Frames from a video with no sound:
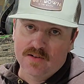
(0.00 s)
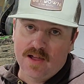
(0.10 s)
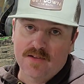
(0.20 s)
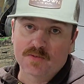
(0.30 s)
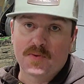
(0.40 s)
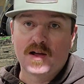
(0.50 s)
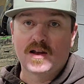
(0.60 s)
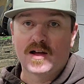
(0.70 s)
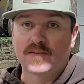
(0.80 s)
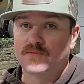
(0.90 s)
gonna have spot
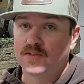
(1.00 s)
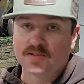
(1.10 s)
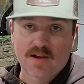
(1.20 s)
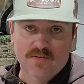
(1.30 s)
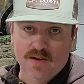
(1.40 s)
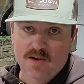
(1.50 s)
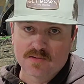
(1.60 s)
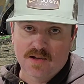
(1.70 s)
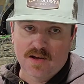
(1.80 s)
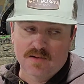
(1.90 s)
lock if this ever
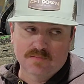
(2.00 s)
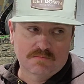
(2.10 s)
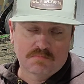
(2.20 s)
goes out.